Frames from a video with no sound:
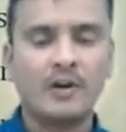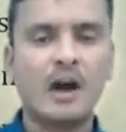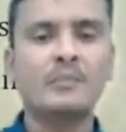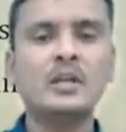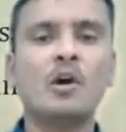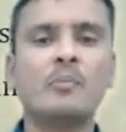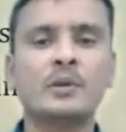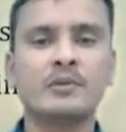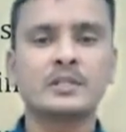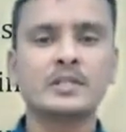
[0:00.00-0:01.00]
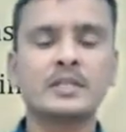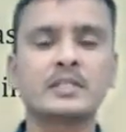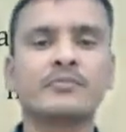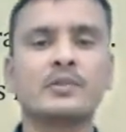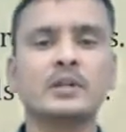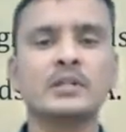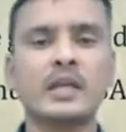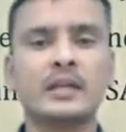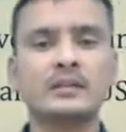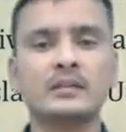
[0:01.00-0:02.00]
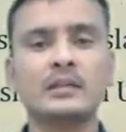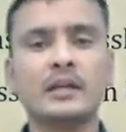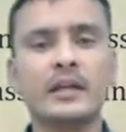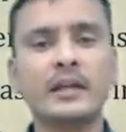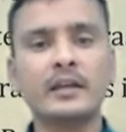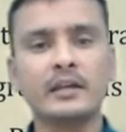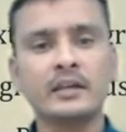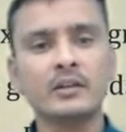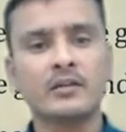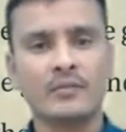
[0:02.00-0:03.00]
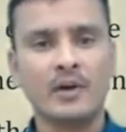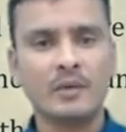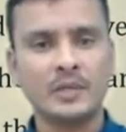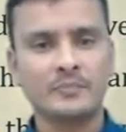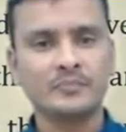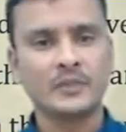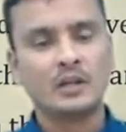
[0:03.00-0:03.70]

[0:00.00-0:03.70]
farming of USA is different than the Indian farming.